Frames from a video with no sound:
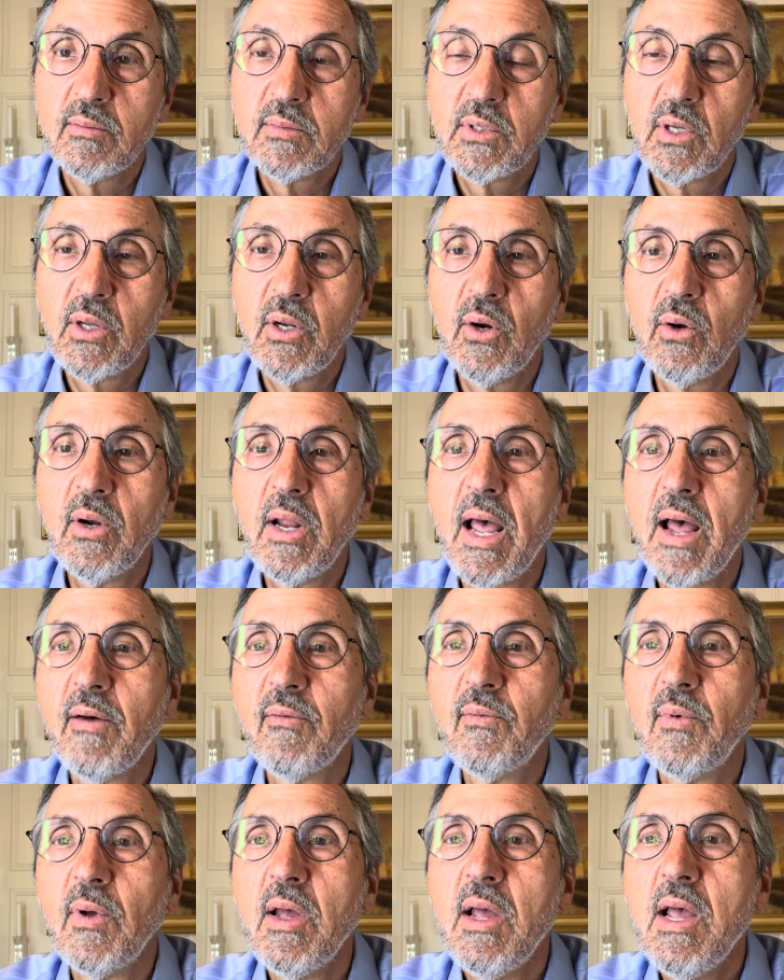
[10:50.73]
So you don't
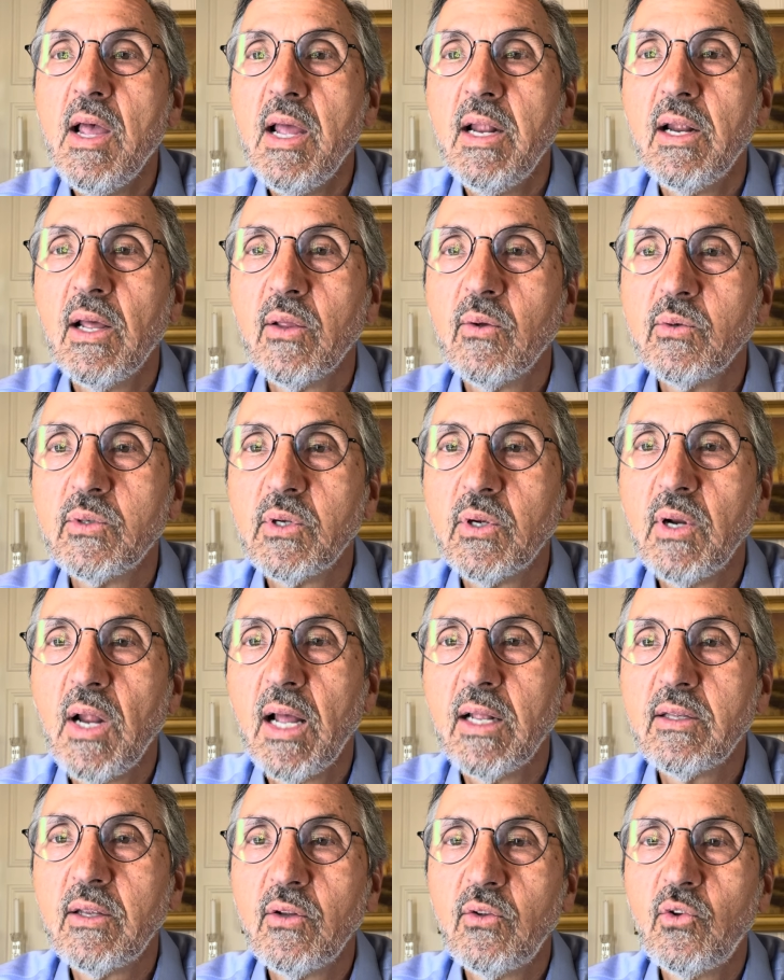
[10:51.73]
have, in other words, you're
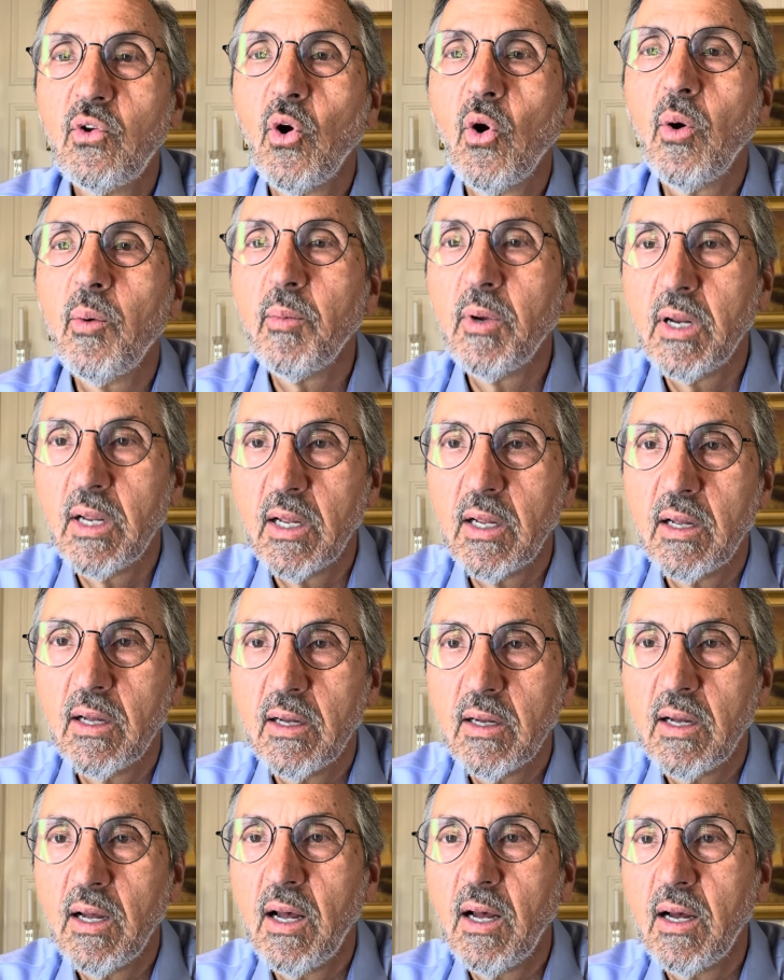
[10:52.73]
not determining
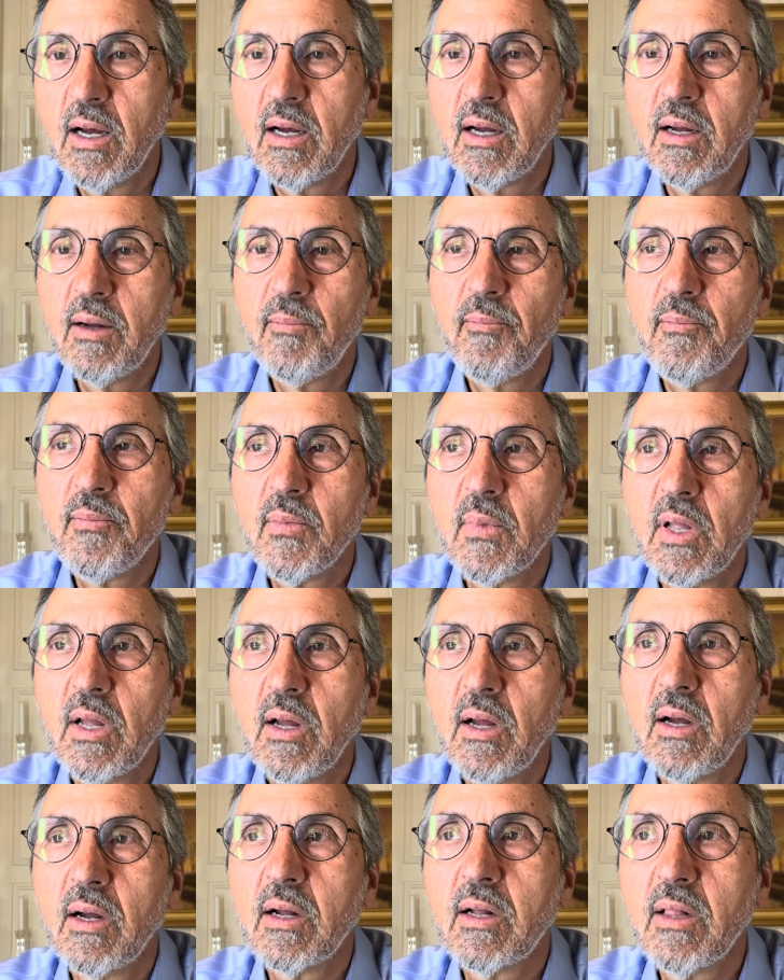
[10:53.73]

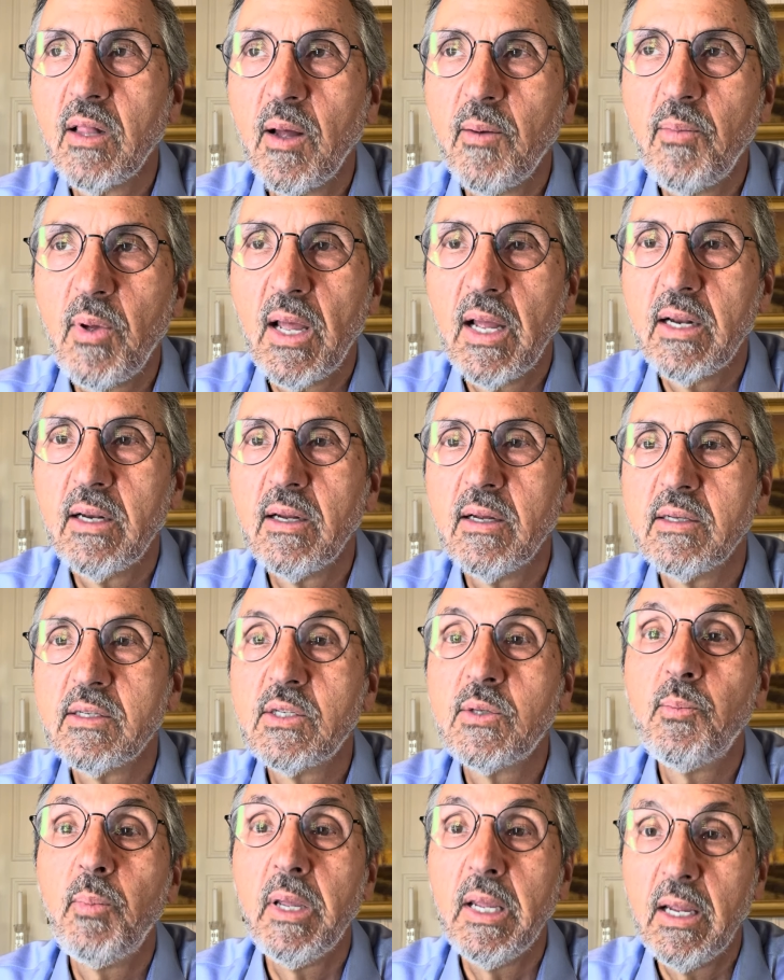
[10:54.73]
club head
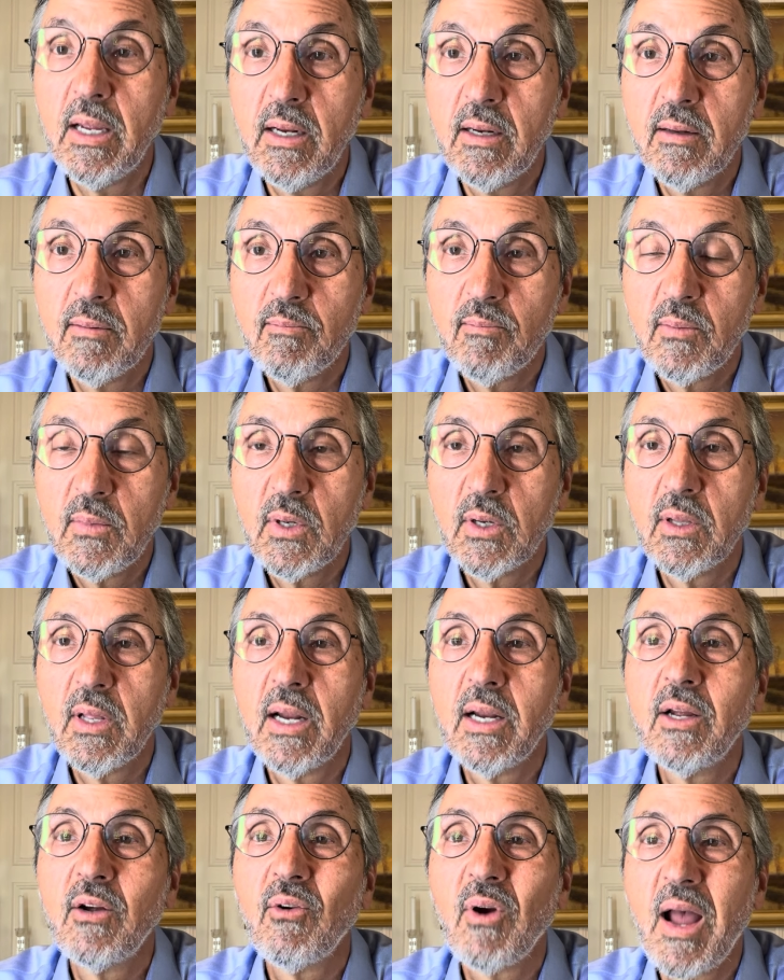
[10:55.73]
speed. You're
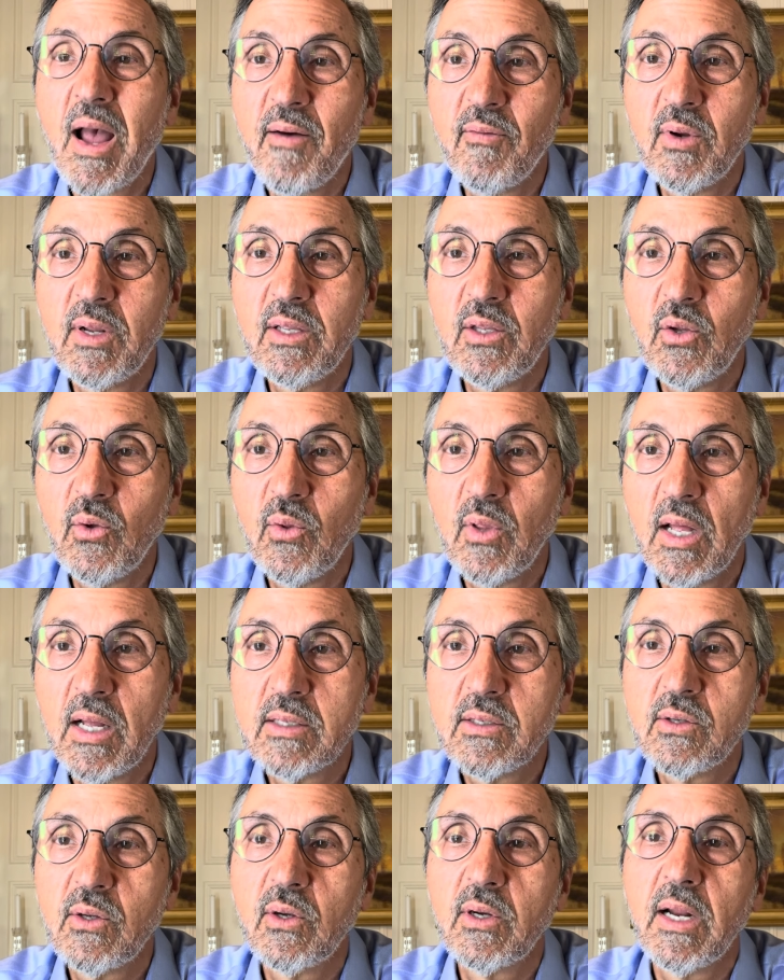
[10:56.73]
letting gravity do
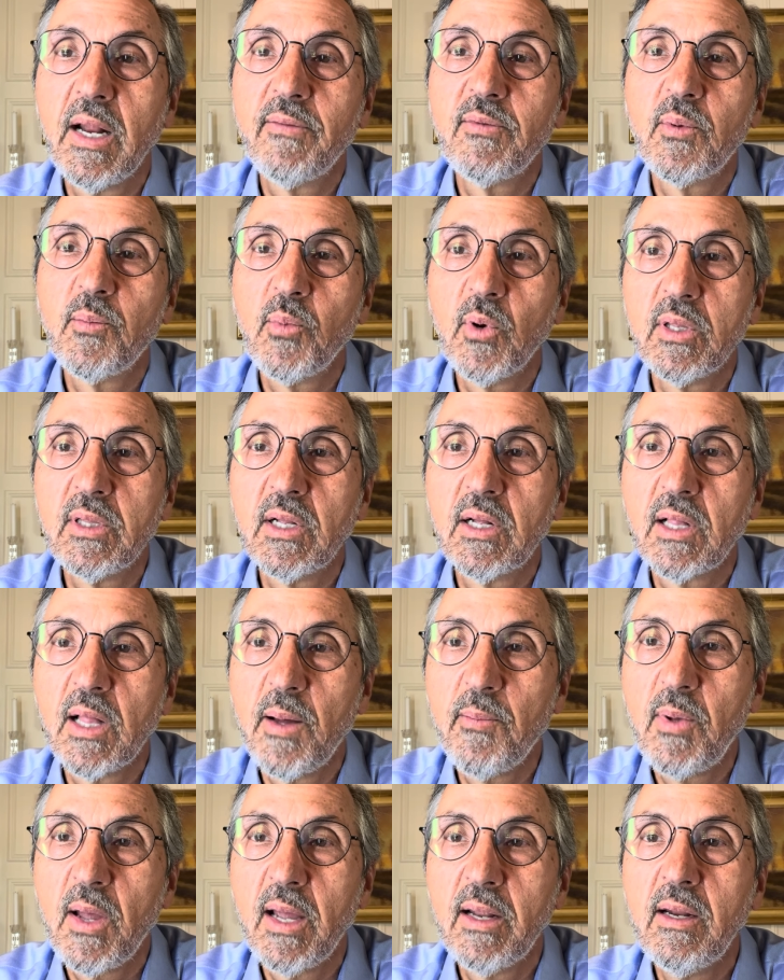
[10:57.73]
that. So you're going to have to bring the
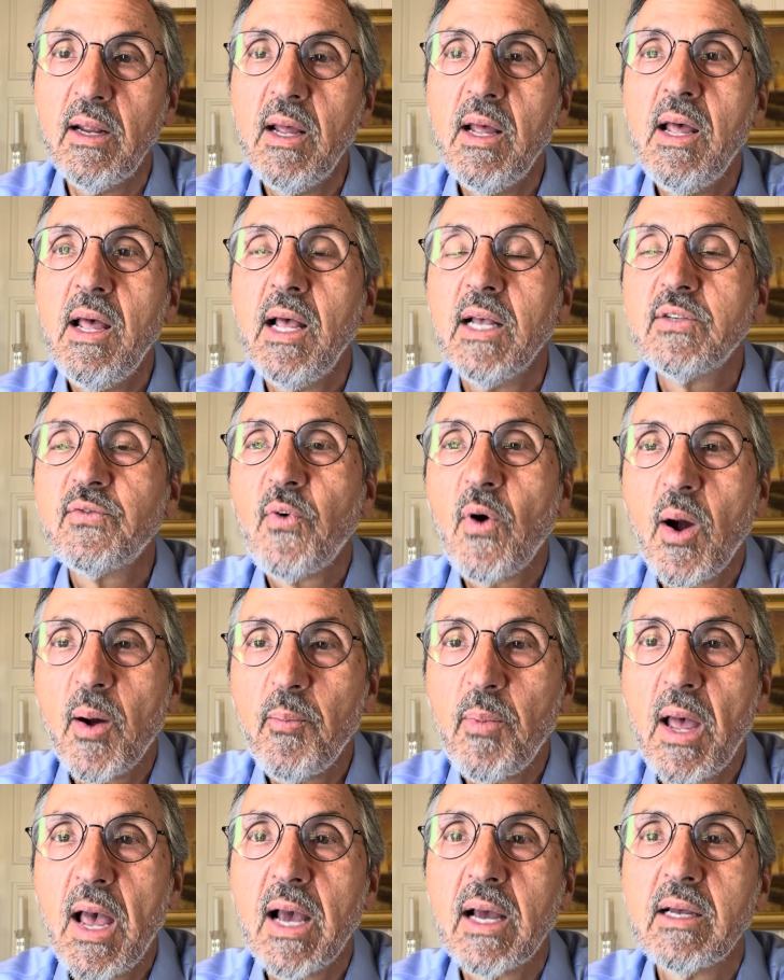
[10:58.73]
club head as far
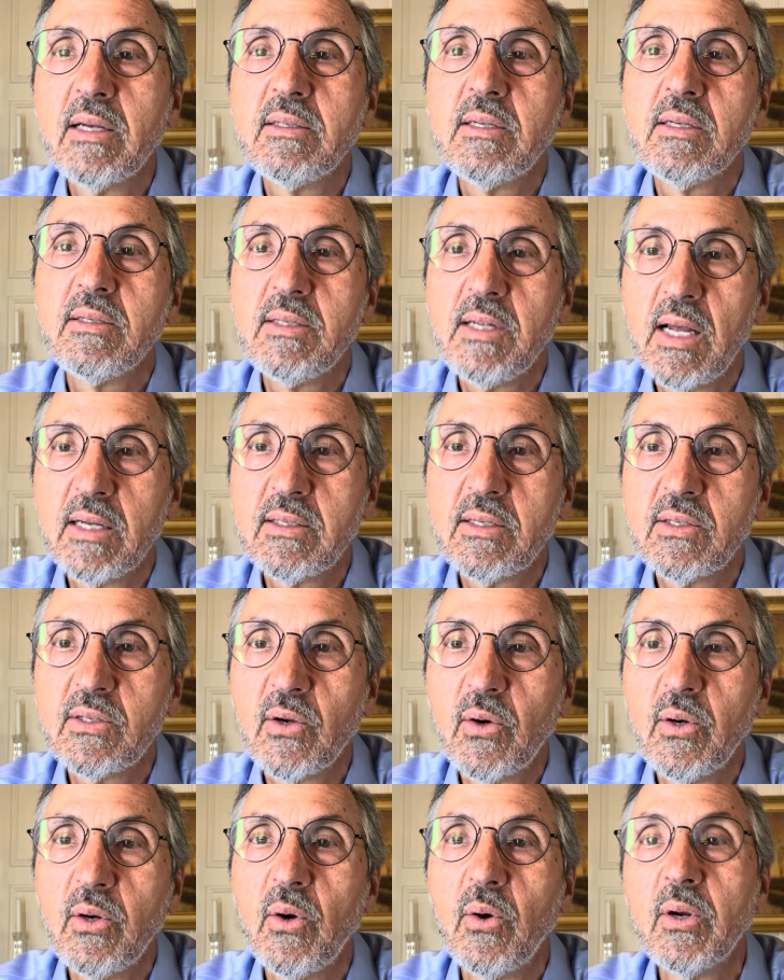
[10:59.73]
back as is
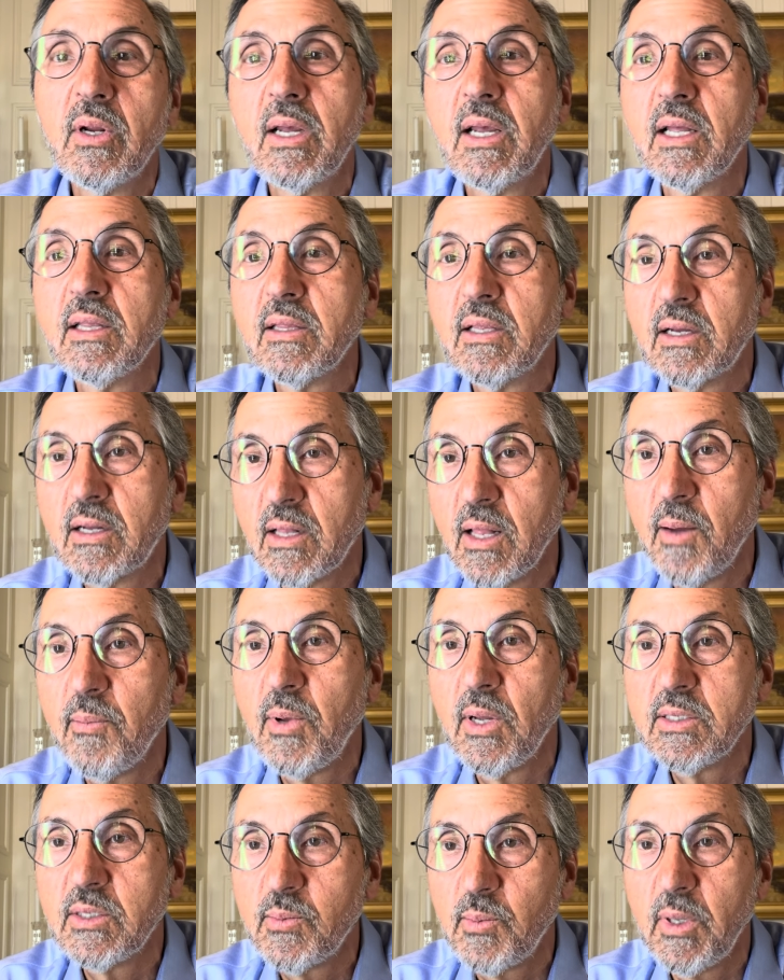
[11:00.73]
necessary in order to get the club
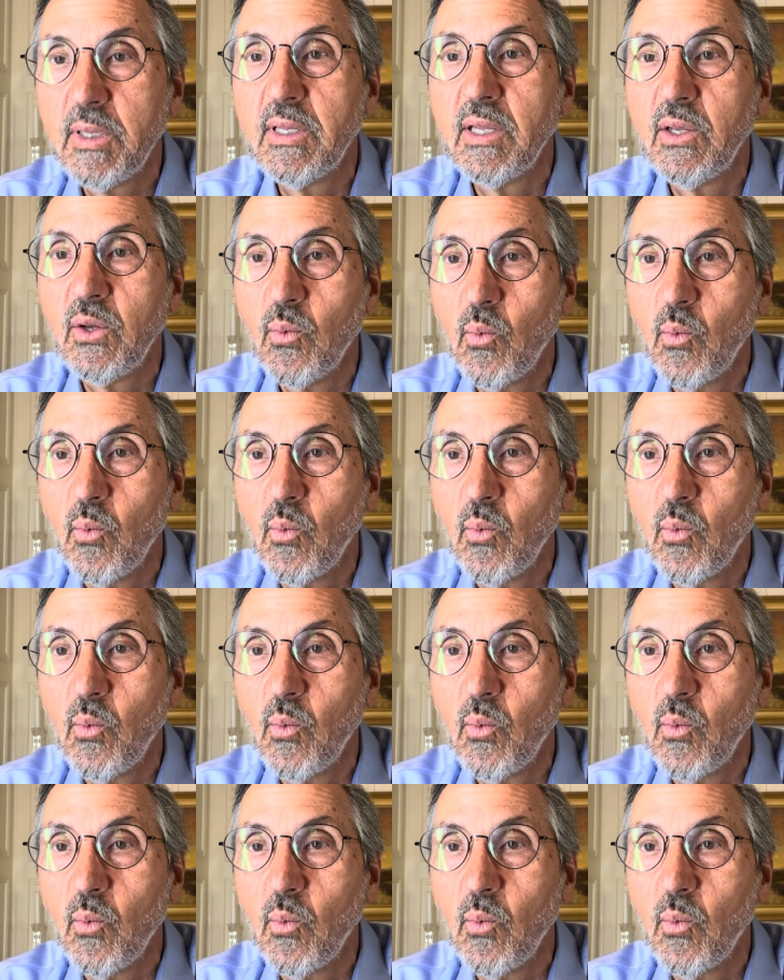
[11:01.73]
head speed that you